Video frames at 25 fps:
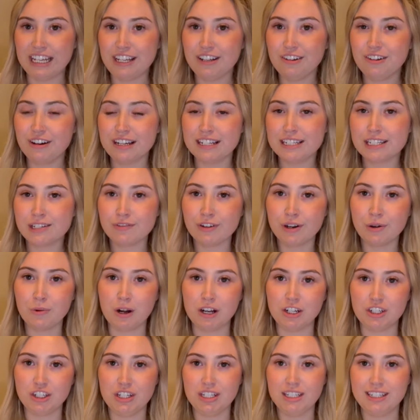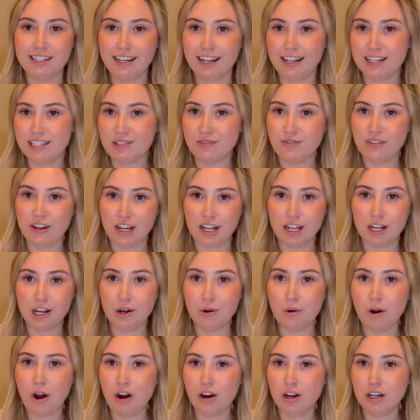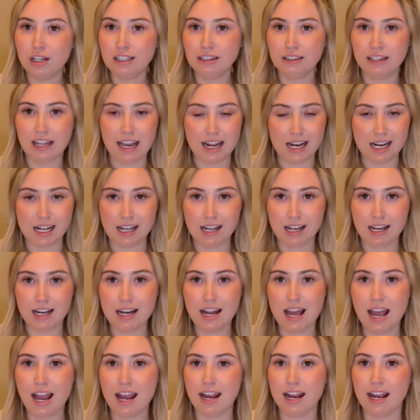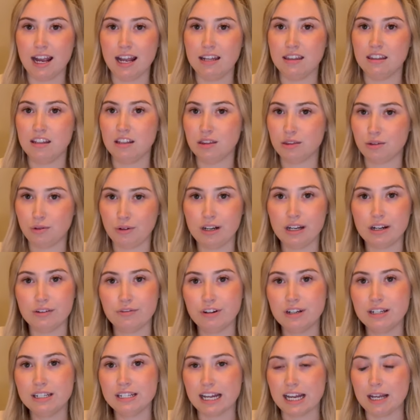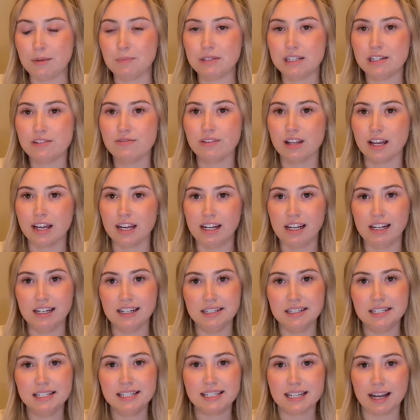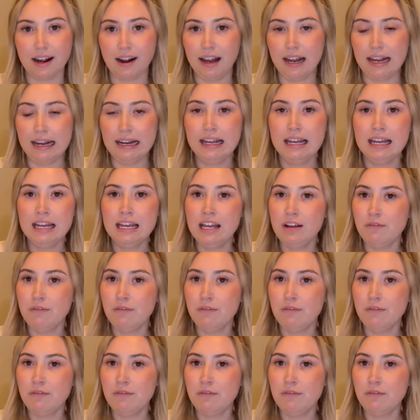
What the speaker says: you guys for watching today's video on lighting and the 3 different types of lighting and design.